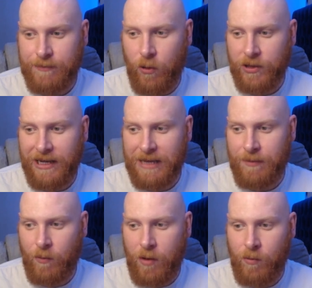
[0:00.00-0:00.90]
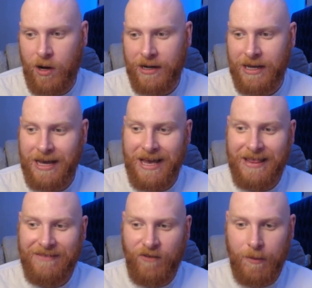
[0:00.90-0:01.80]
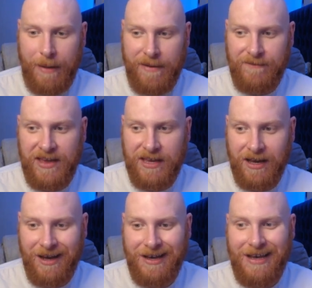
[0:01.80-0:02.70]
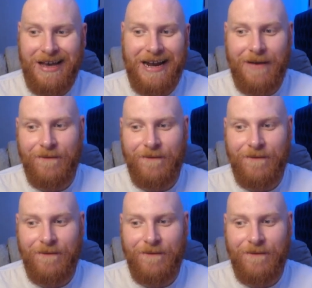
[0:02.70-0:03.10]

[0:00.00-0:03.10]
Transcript: Sporting Lisbon won one, followed by Benfica, and then